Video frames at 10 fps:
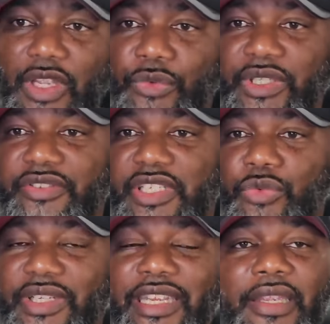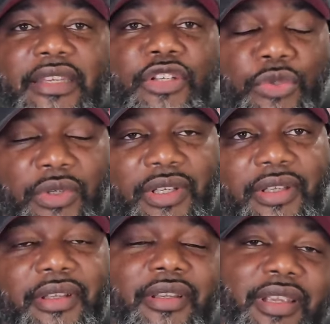we'll see what he do
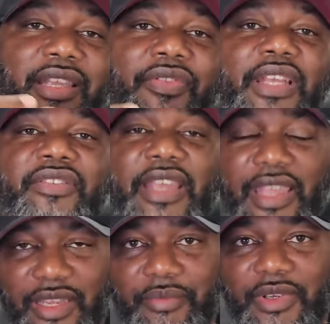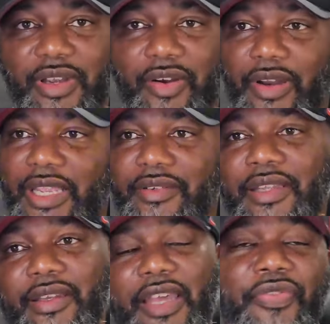in this game. All right.
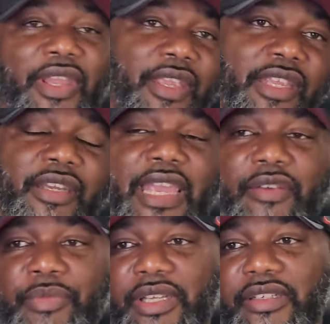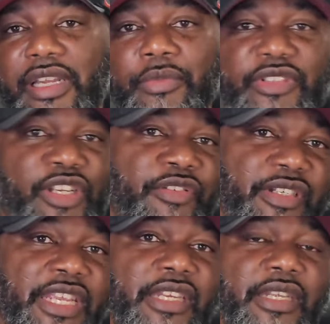I think he'll have better numbers. They'll
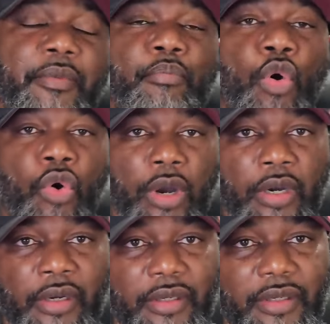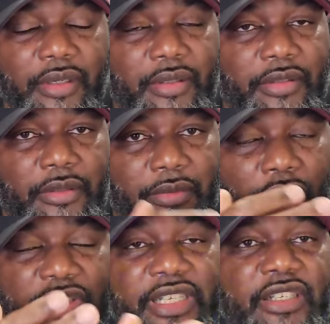need him more
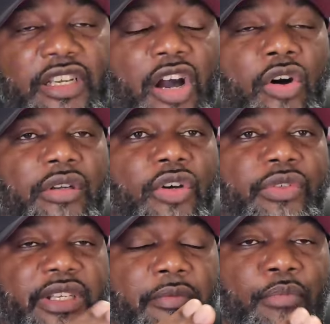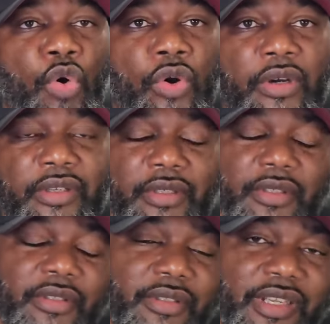or need to call on him more
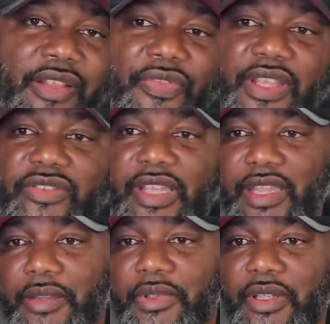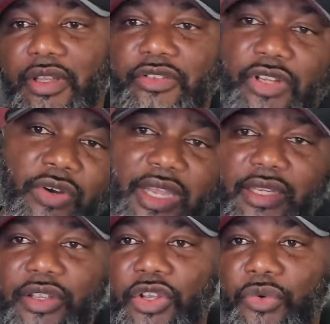in this game. So,
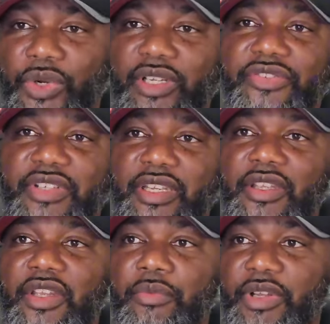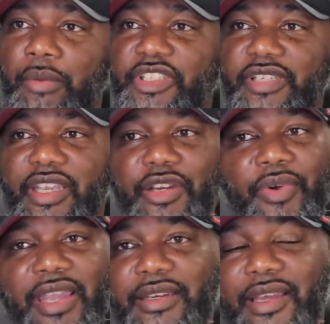hey, we'll see. But I'm going to tell you
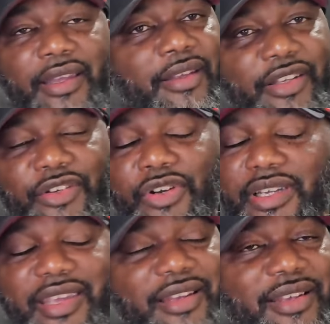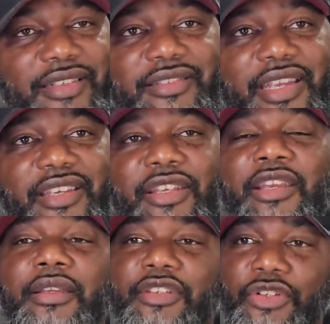right now, North Carolina State,
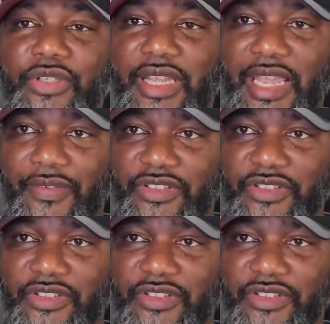you're going to have a